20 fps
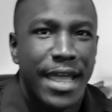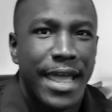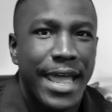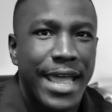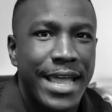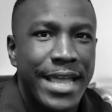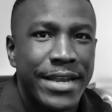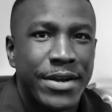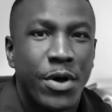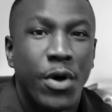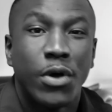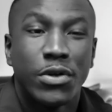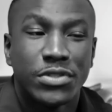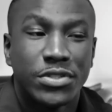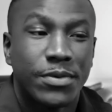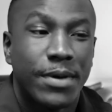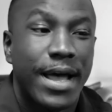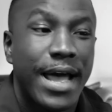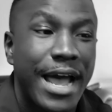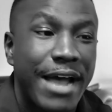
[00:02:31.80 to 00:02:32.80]
And
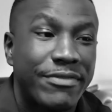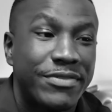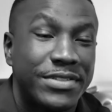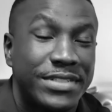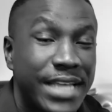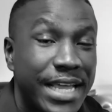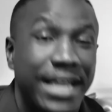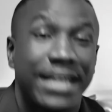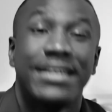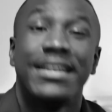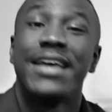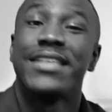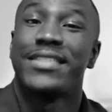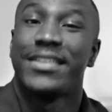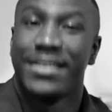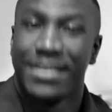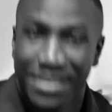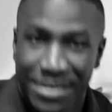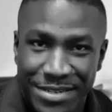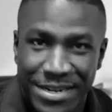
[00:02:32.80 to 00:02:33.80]
also I have to take
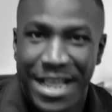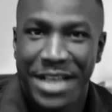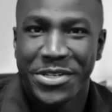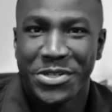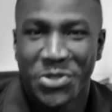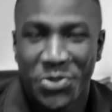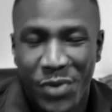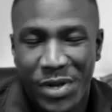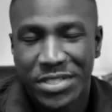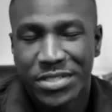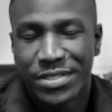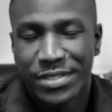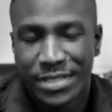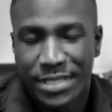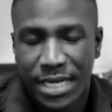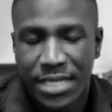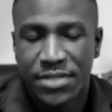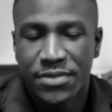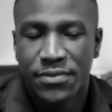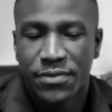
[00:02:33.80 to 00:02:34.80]
another National Registry
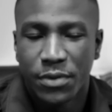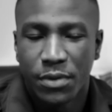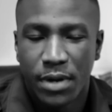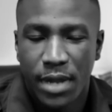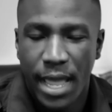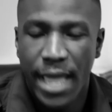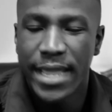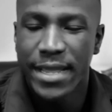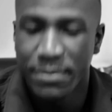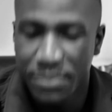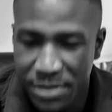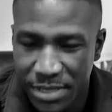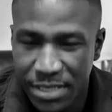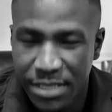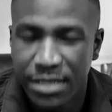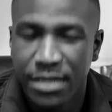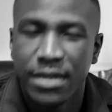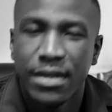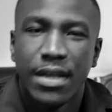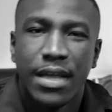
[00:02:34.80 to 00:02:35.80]
test for AMT.
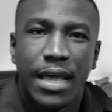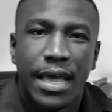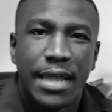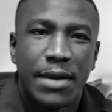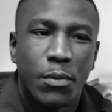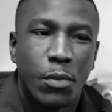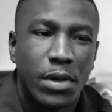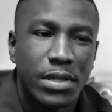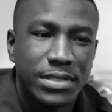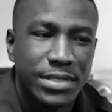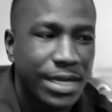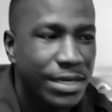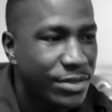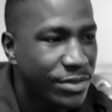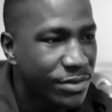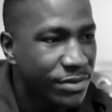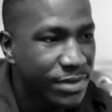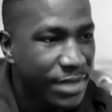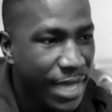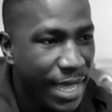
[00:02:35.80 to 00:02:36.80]
And once I
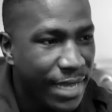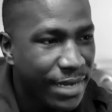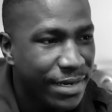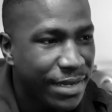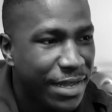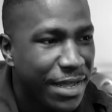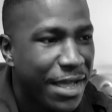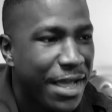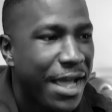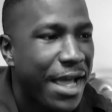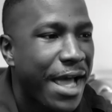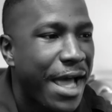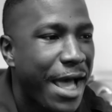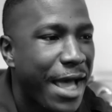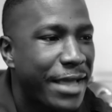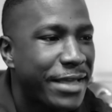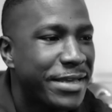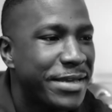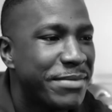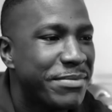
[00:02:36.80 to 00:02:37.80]
do that,
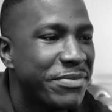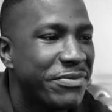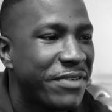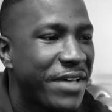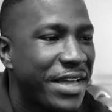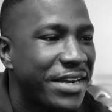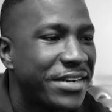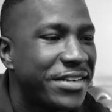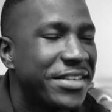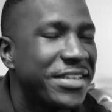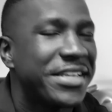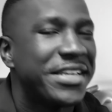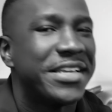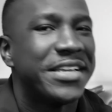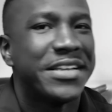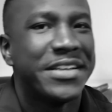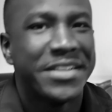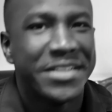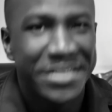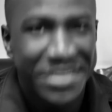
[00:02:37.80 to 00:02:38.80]
I am
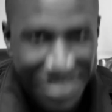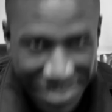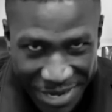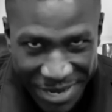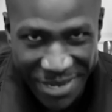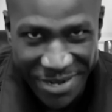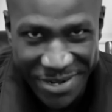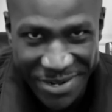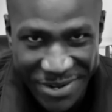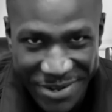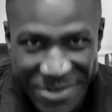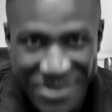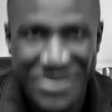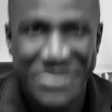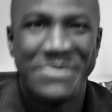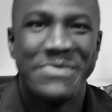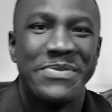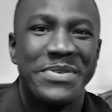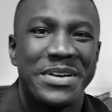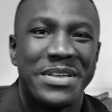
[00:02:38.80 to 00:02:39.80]
finally done
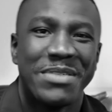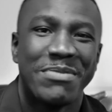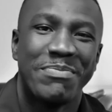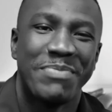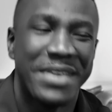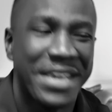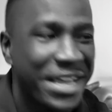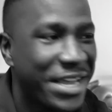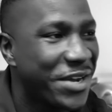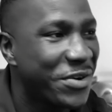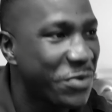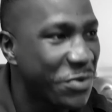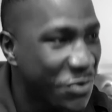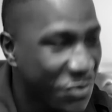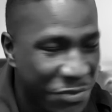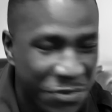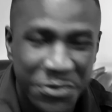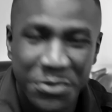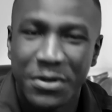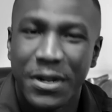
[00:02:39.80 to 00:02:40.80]
with being a
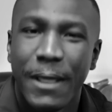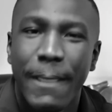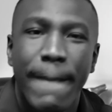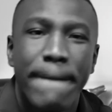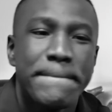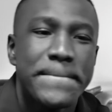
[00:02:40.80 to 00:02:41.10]
recruit.